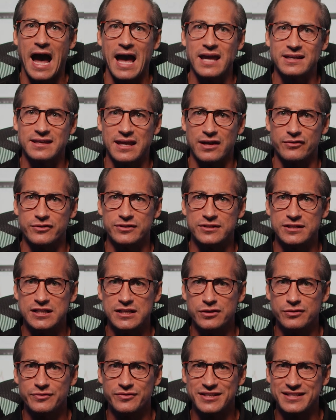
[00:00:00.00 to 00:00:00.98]
I
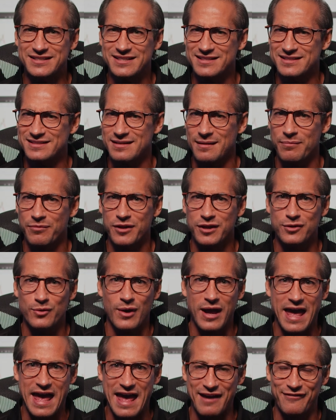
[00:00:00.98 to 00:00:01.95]
guarantee you this is something you
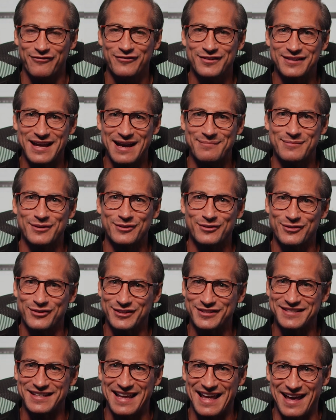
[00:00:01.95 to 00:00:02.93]
haven't come
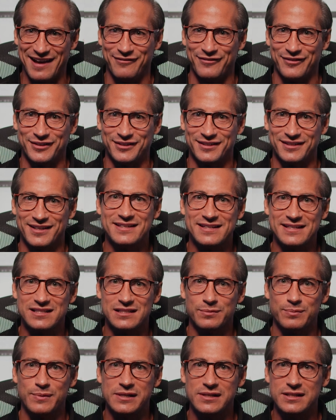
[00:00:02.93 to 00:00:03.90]
across ever.
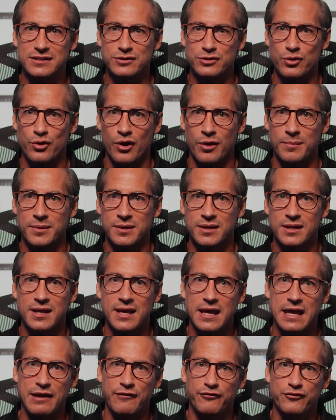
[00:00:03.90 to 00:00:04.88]
This will determine
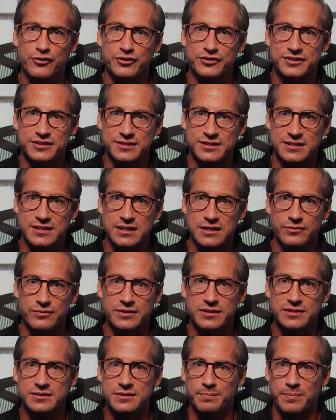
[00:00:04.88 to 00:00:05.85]
if you're
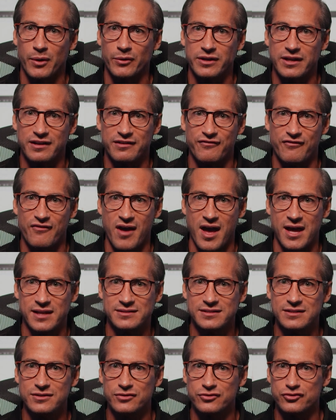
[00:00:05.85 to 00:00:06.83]
serious about
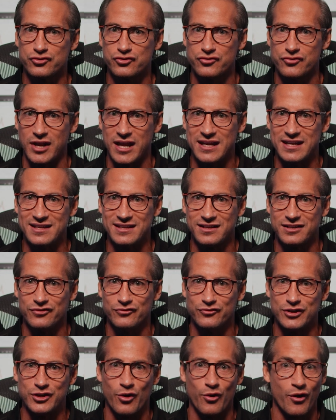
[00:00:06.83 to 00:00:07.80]
advancing your trading
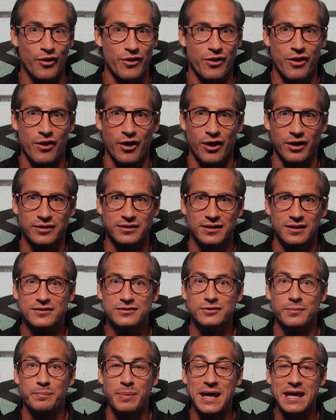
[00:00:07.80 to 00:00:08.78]
career or not.
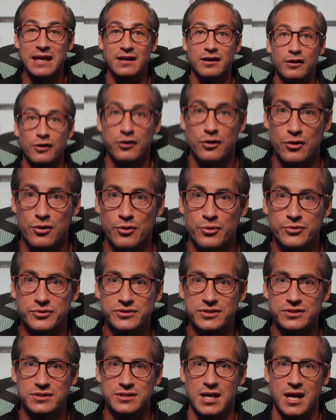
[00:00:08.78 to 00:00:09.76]
So pay
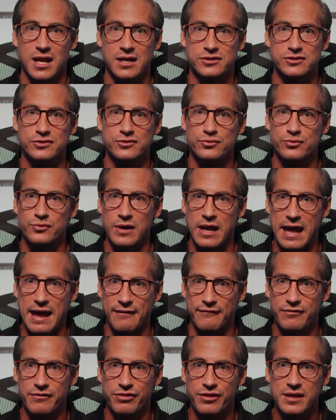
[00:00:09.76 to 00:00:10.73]
close attention to
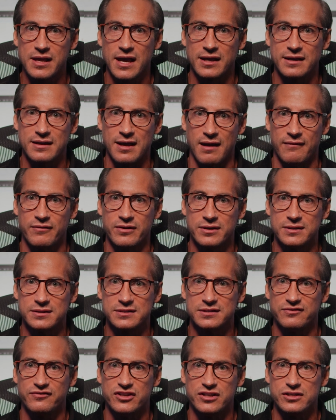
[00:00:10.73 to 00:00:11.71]
everything I cover in
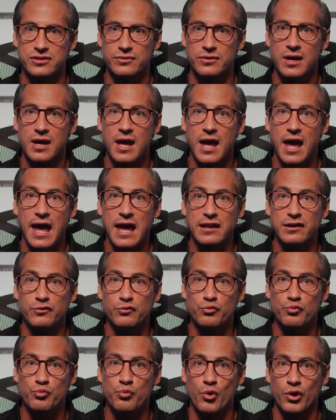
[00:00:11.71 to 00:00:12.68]
this video
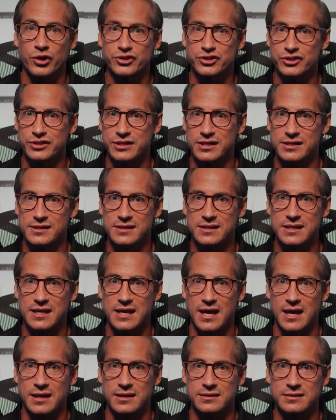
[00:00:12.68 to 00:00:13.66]
and watch till
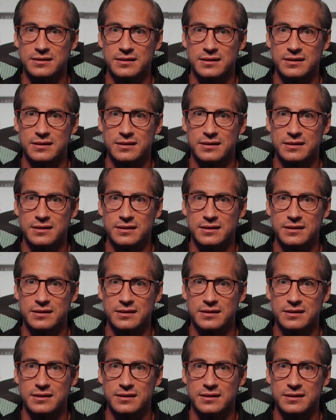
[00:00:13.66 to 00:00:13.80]
the end.